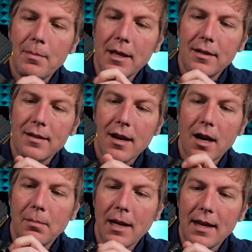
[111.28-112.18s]
about this
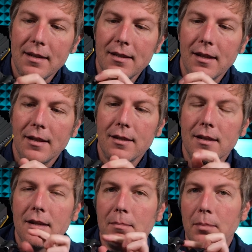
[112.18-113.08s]
Cob light is that there's
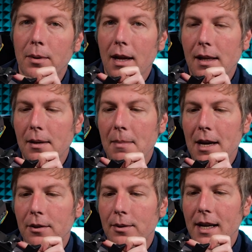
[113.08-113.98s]
an umbrella
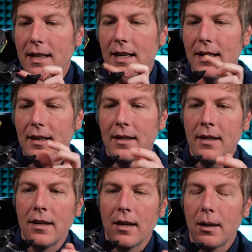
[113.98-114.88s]
mount right here.
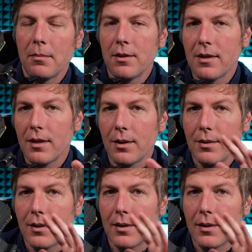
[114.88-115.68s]
I'm using those